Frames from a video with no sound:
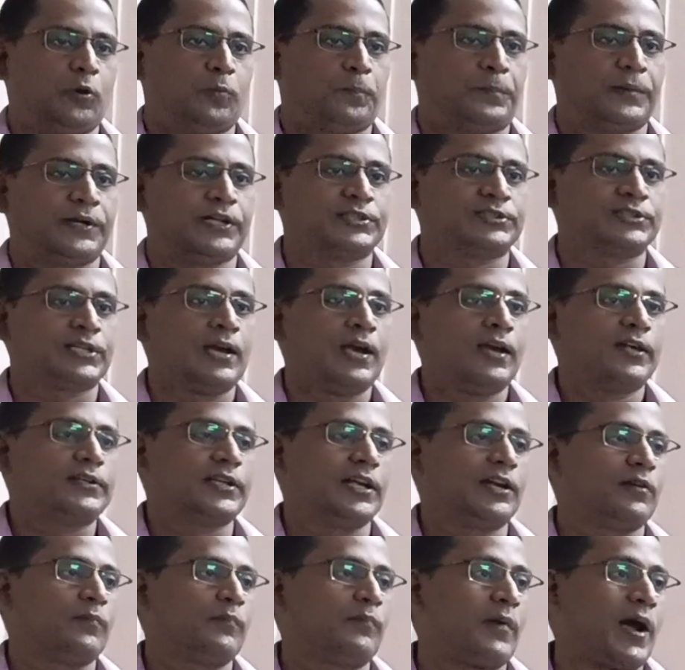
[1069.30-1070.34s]
rupees.
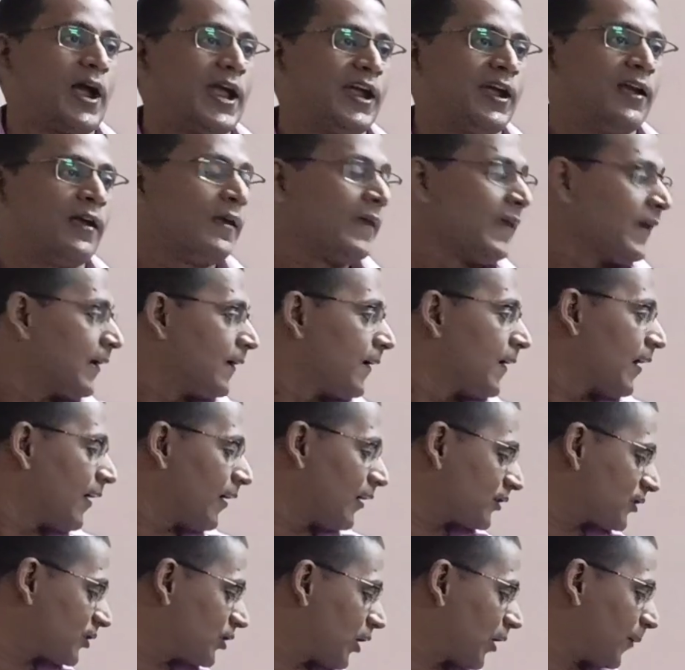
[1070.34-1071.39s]
Then my
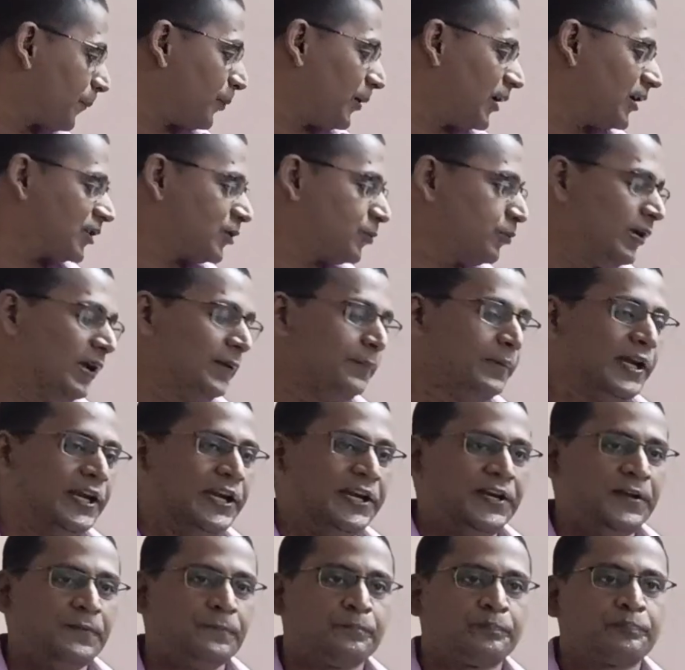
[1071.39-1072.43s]
surplus will
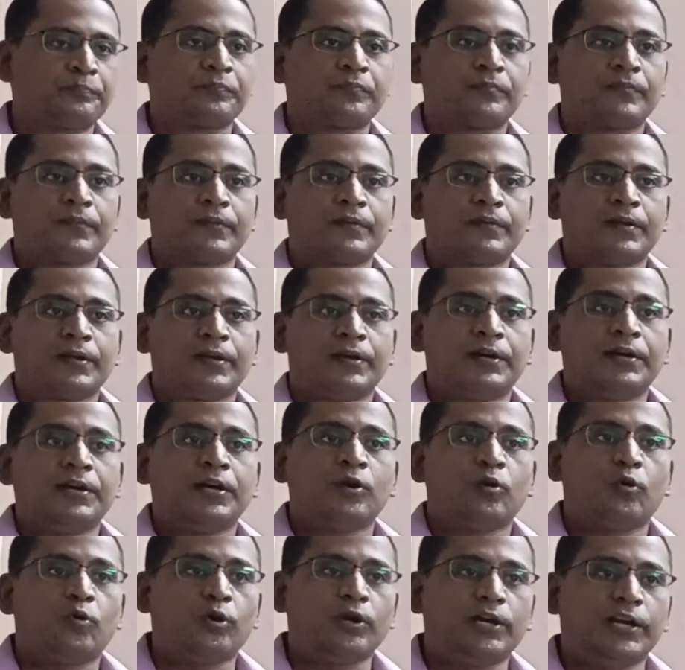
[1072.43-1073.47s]
be
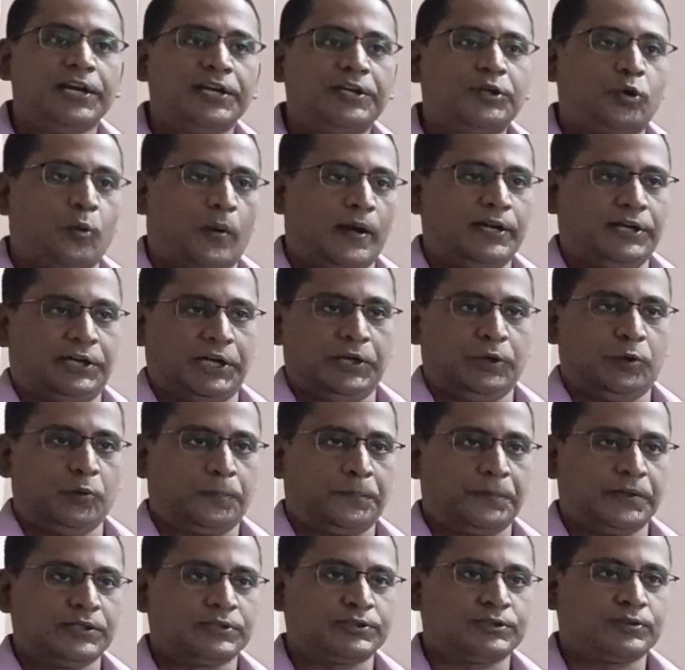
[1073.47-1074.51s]
only 20
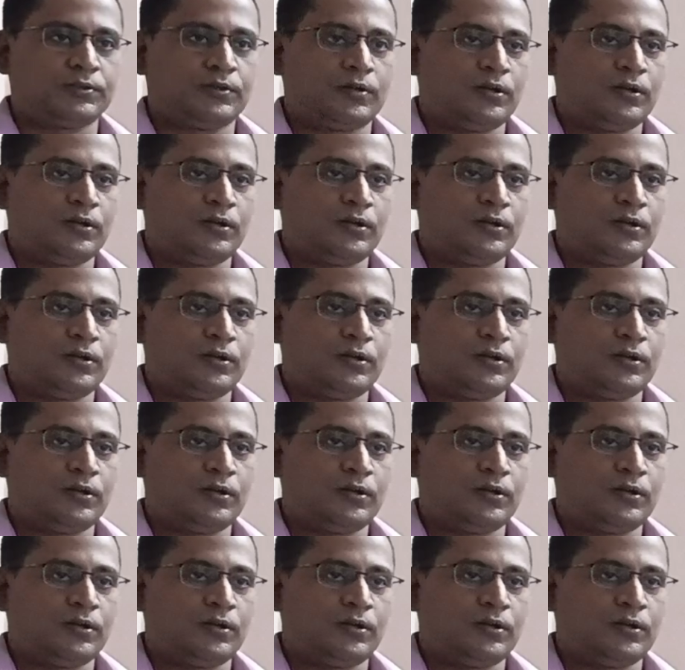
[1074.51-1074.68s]
rupees.